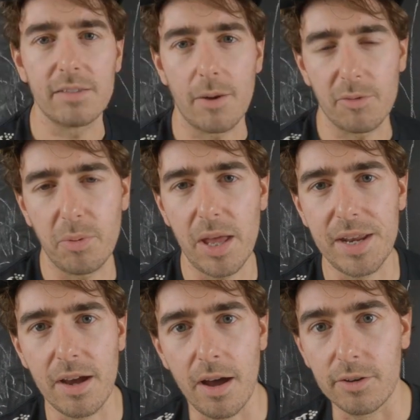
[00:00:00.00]
I was
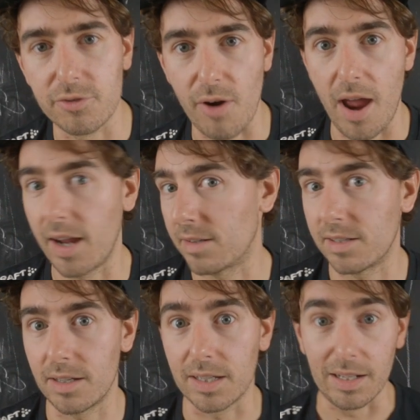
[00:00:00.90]
planning on trying
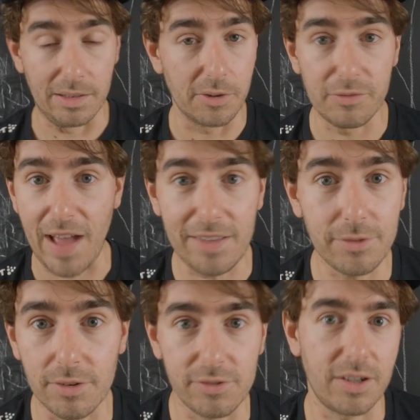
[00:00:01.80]
to get a little
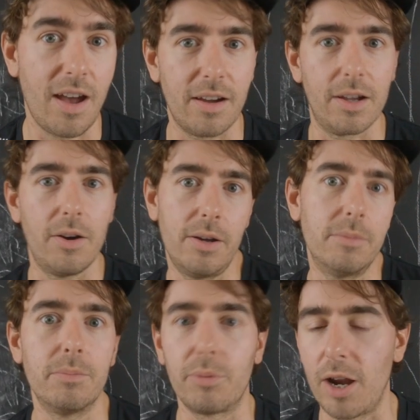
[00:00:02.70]
faster in Chicago
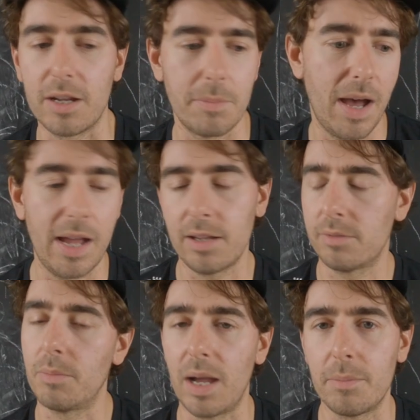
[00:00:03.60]
and break my
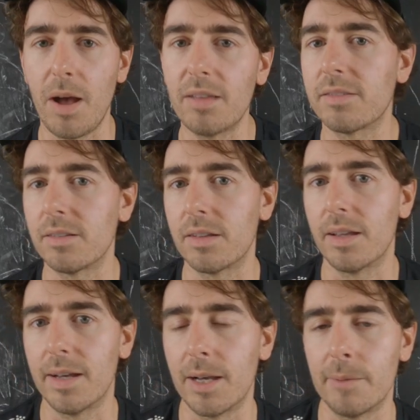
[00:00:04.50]
Boston
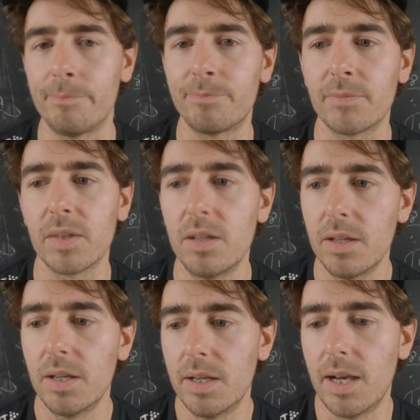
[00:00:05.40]

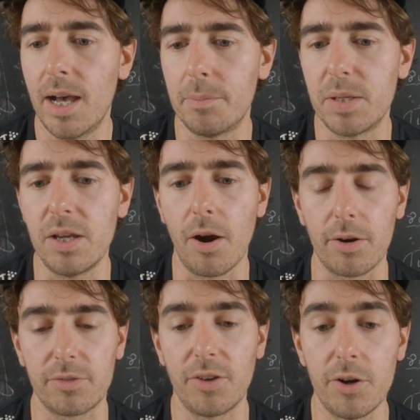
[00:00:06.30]

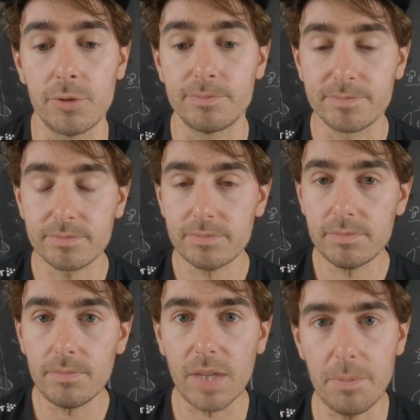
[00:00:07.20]
PR. So
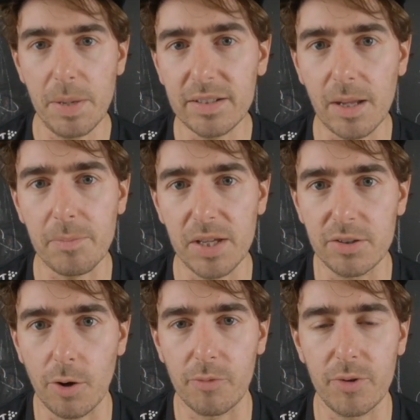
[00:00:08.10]
picked up the
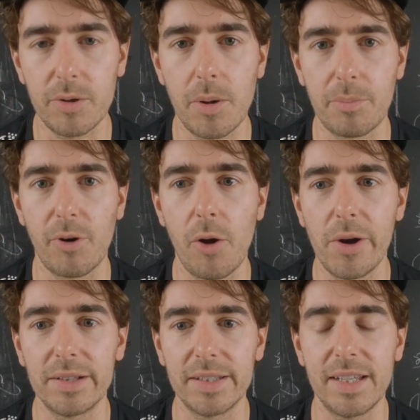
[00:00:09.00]
Endorphin Pro
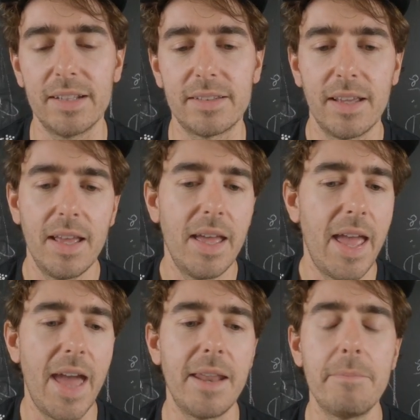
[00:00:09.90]
Elite,
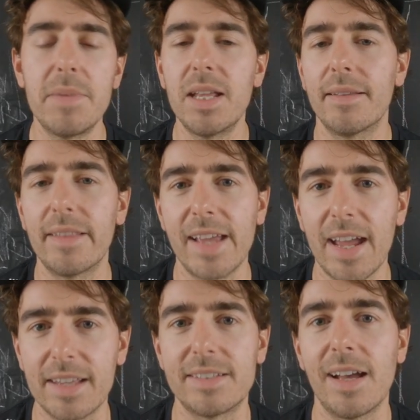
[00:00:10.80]
and immediately
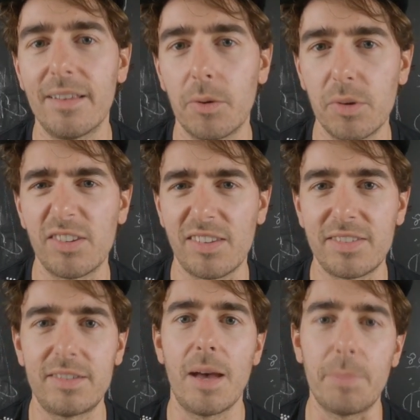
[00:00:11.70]
I can tell it was a
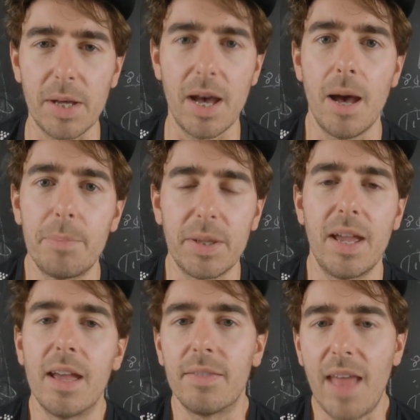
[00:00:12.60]
step up
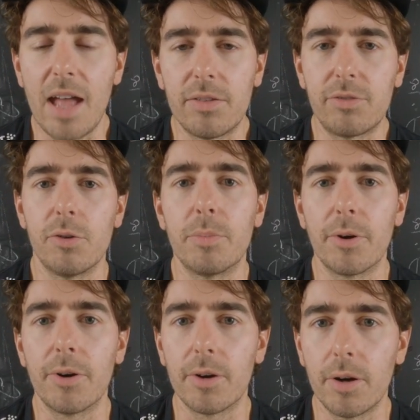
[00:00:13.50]
in that
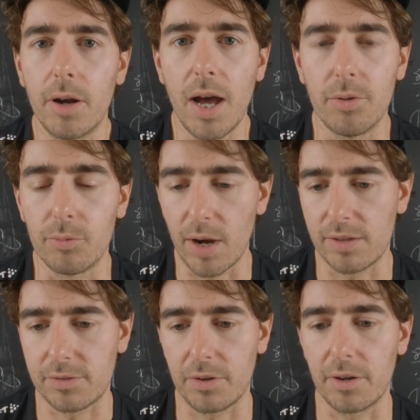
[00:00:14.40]
super
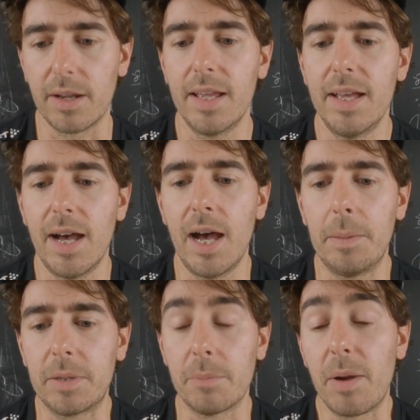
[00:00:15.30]
racer
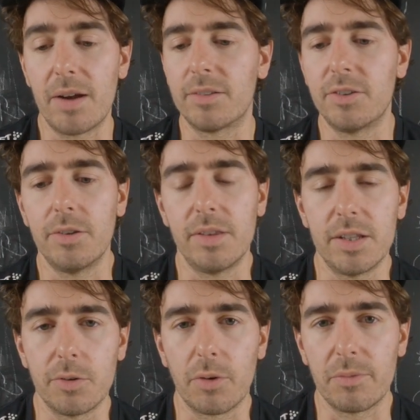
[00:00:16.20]
compared to the
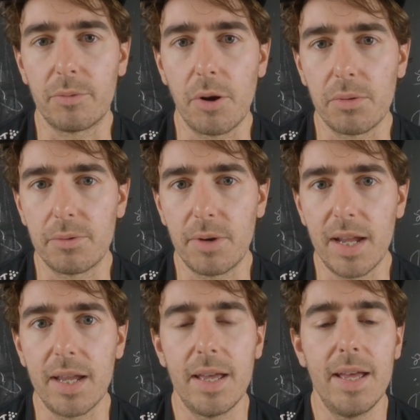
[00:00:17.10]
Endorphin Pro
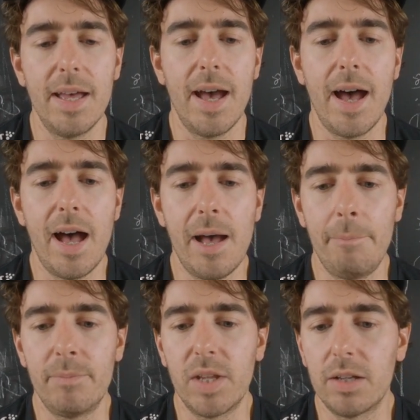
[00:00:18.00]
3.
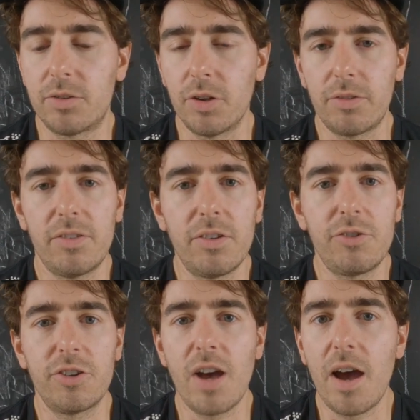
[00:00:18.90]
Took this to
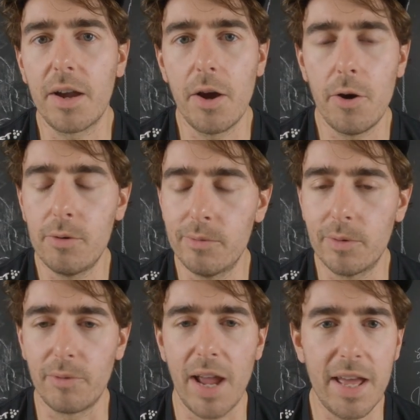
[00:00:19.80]
Chicago,
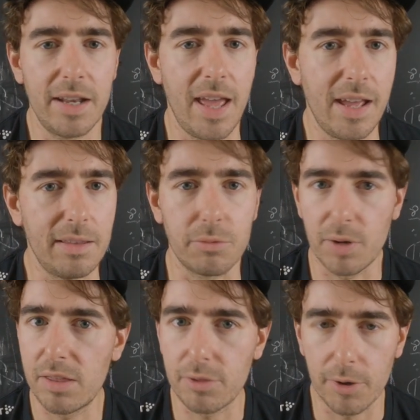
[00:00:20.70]
ran a
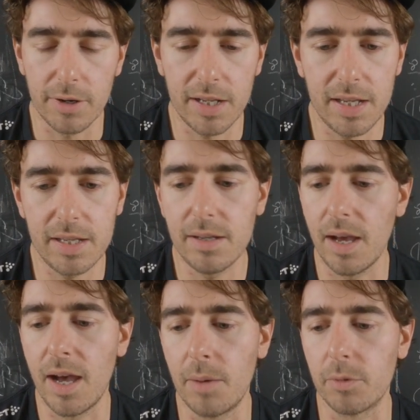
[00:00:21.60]

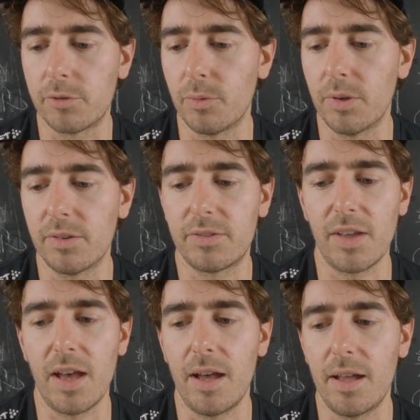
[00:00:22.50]
3:30, which was
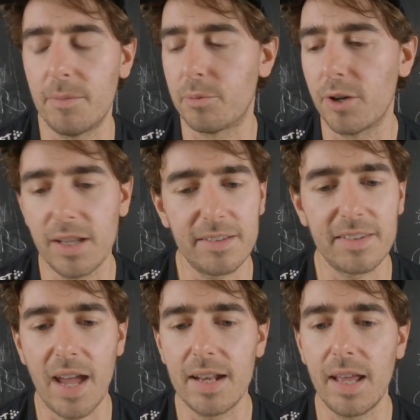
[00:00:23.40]
pretty
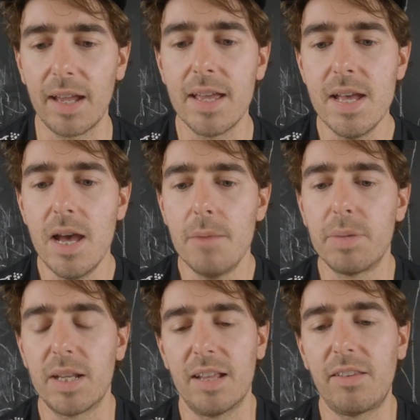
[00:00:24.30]
exciting,
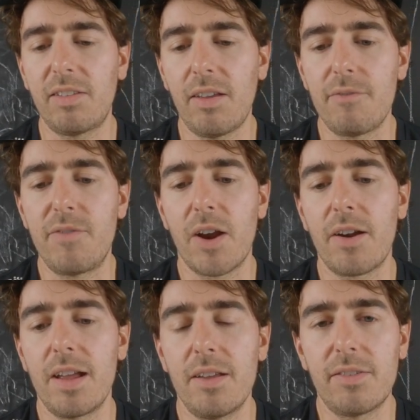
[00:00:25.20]
but it's just a
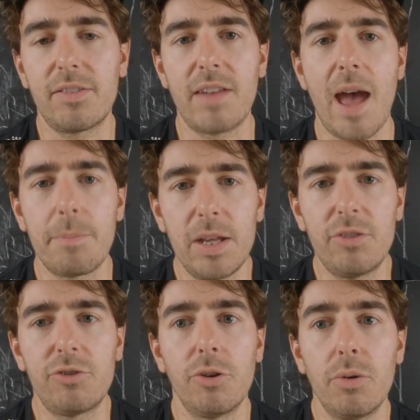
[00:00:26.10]
very snappy
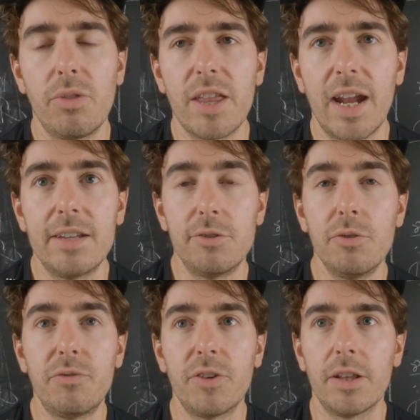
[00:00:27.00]
shoe that I
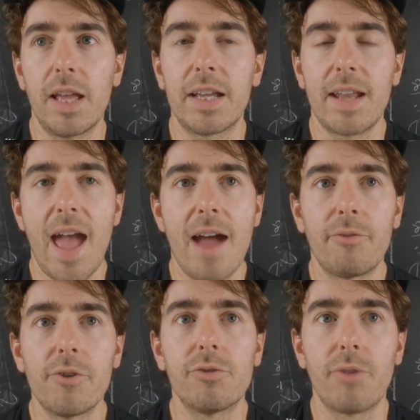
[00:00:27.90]
do feel like an
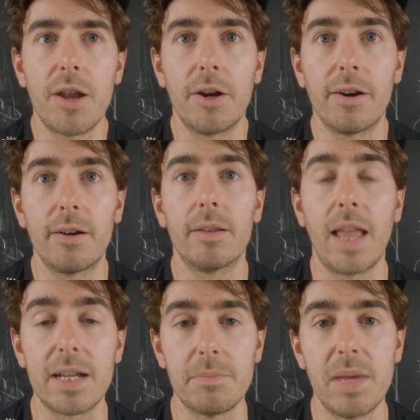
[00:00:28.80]
average runner
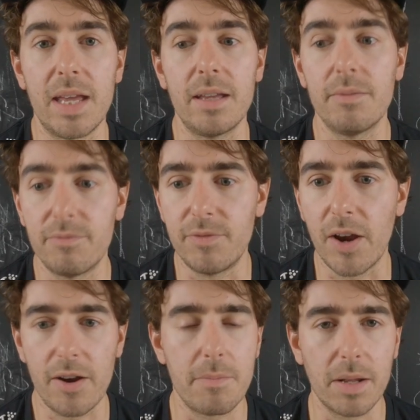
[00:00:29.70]
like me,
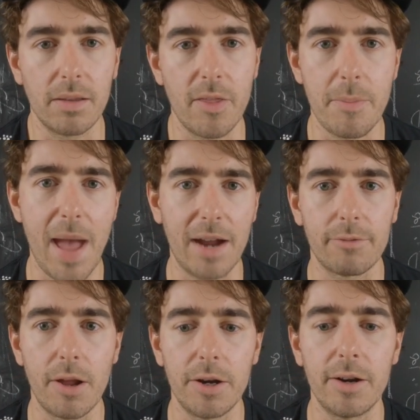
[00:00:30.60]
very middle of the pack
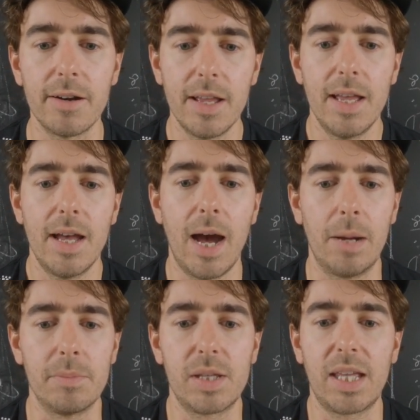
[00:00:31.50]
runner,
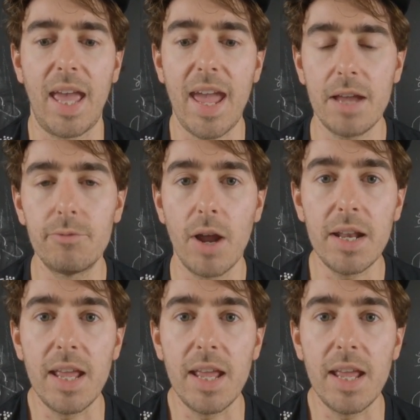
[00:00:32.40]
can run